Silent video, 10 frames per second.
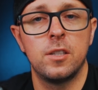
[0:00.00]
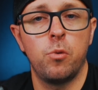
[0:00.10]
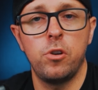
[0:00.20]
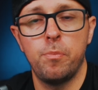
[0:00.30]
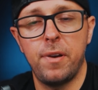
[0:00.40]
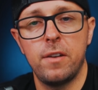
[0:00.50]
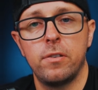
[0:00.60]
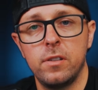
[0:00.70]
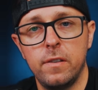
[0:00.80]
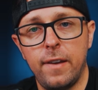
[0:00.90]
what you paid for
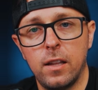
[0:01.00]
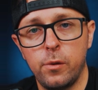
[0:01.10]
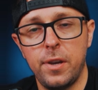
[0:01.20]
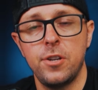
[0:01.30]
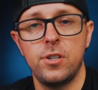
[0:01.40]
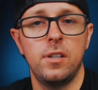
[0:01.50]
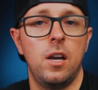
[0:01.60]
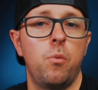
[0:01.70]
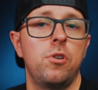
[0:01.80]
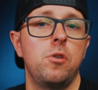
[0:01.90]
the evaluation and
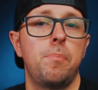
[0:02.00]
what you